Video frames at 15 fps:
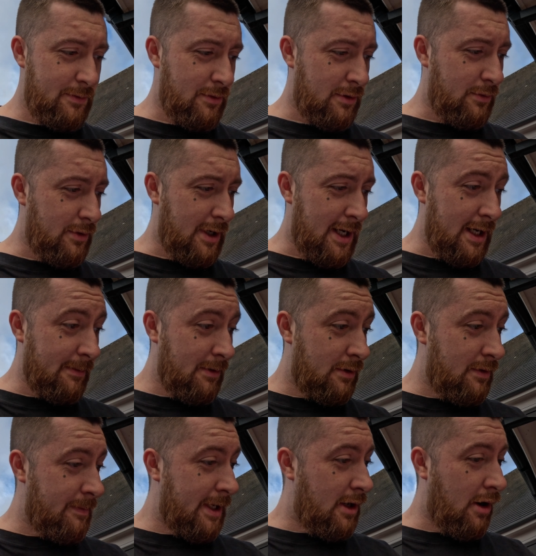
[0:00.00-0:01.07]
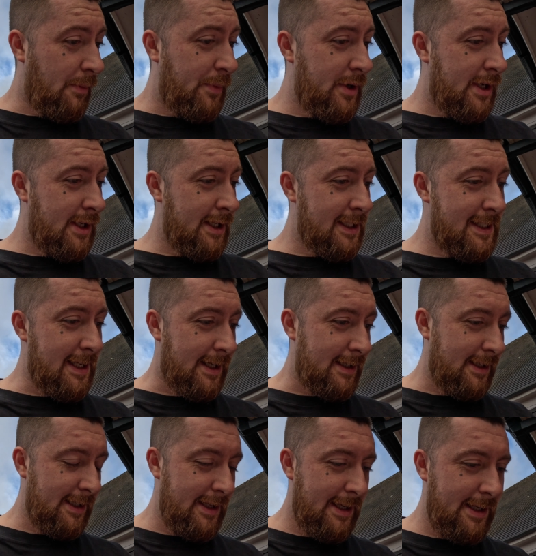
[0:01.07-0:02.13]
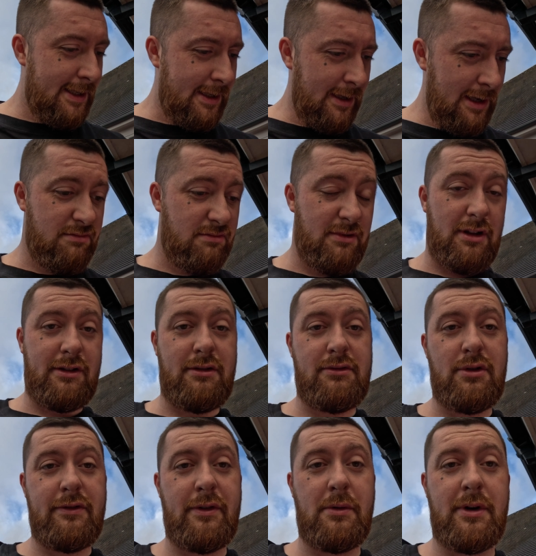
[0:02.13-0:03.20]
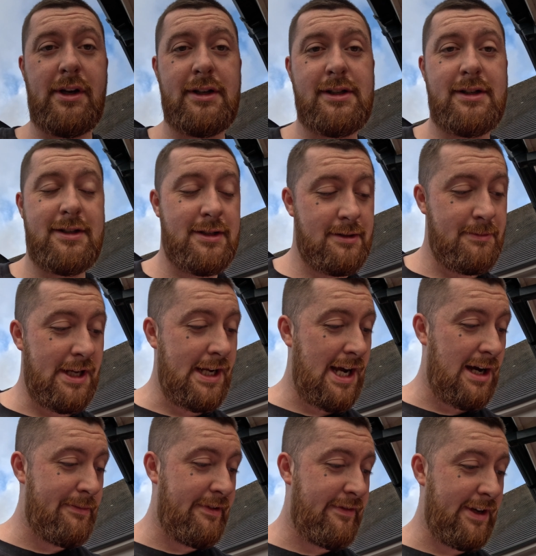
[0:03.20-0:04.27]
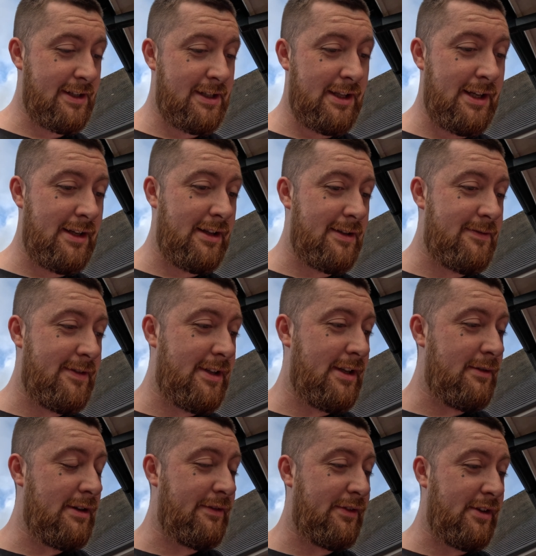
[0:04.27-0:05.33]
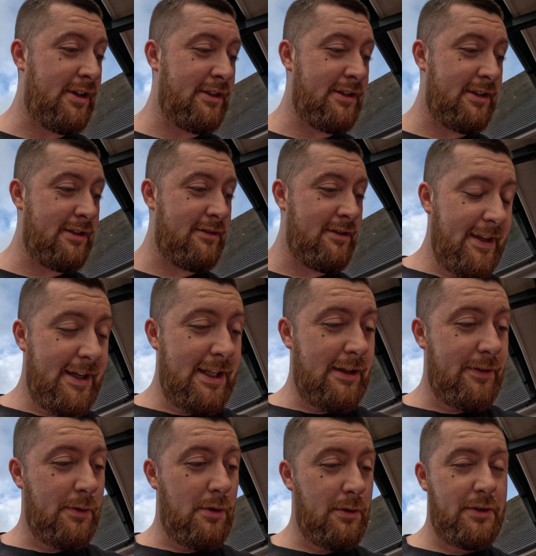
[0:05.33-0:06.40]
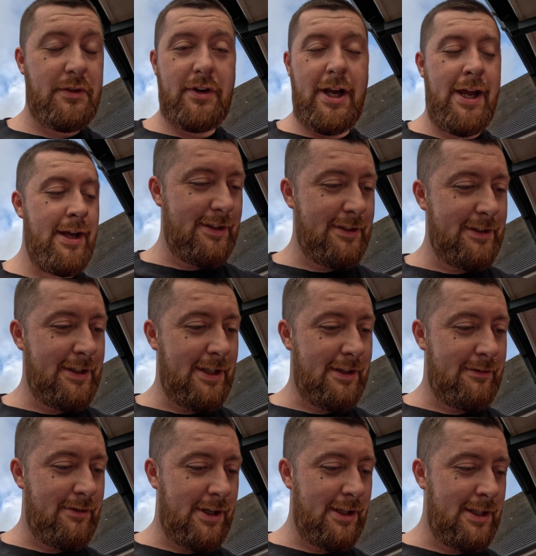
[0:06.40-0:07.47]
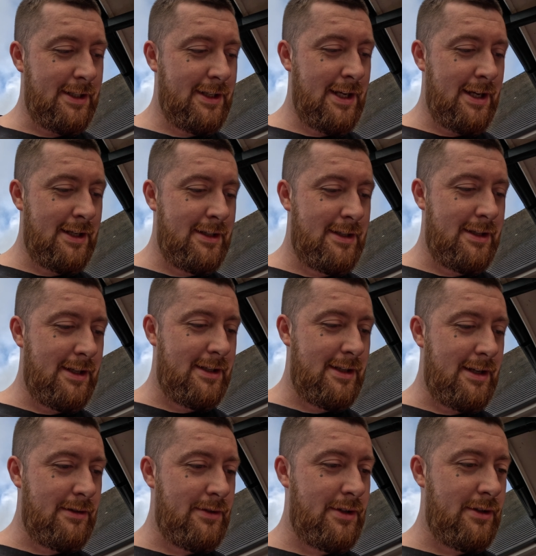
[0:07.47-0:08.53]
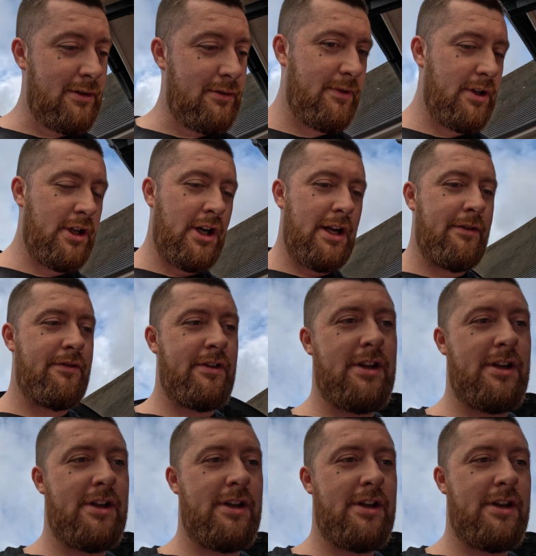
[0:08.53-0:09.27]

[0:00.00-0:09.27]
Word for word: what I'm going to be copying exactly here. Well, you'll know if it works because my car will be fixed at the end of this video. If not, then I'll have to alter it. Yeah, right, let's get into this now. So you got everything